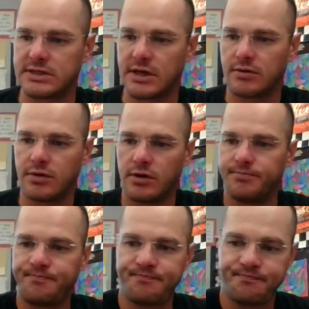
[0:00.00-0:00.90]
scarecrow.
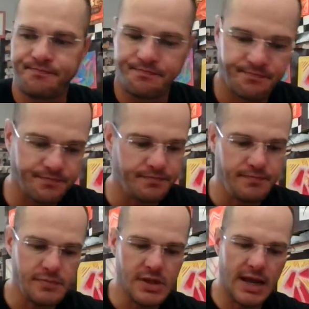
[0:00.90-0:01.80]

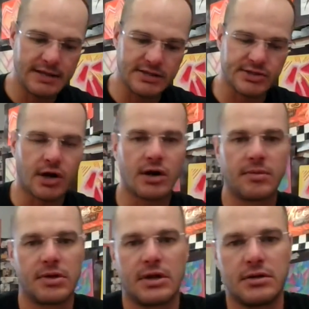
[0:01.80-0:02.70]
And to start, I'm
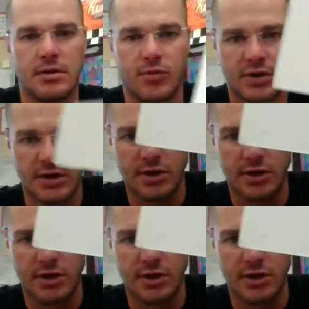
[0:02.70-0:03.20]
working on an